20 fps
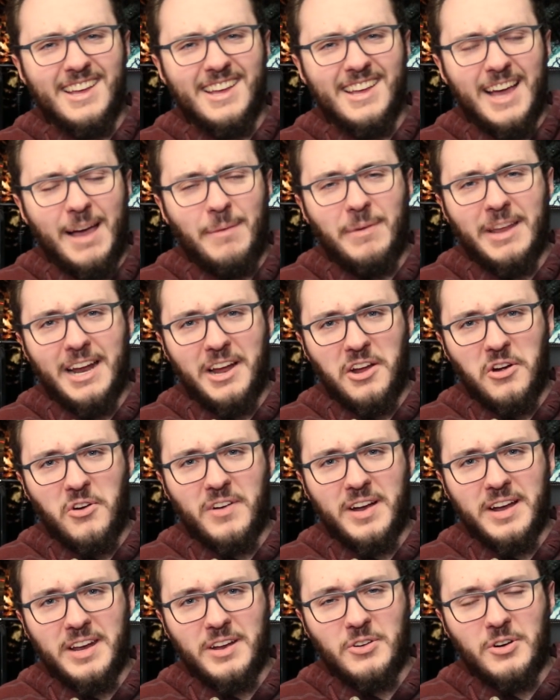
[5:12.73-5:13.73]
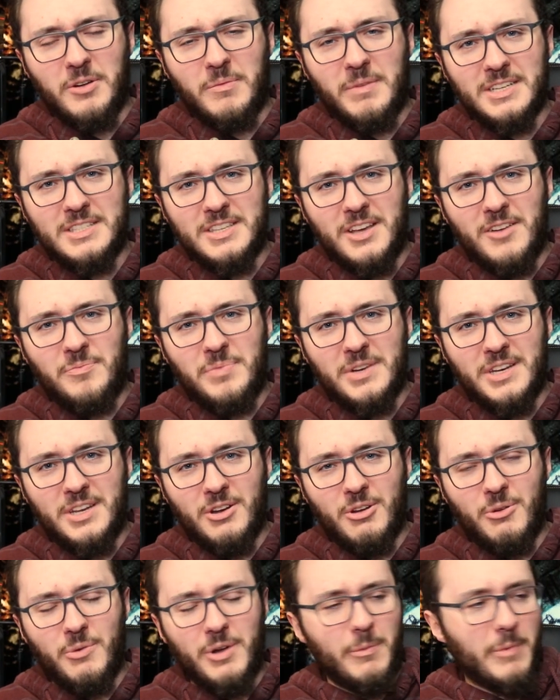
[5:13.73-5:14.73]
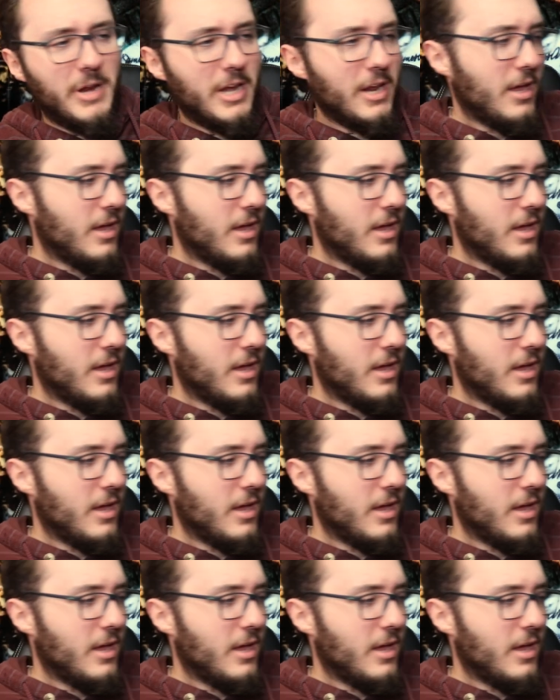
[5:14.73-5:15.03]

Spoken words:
I mean, I already hurt myself, but you know what I mean.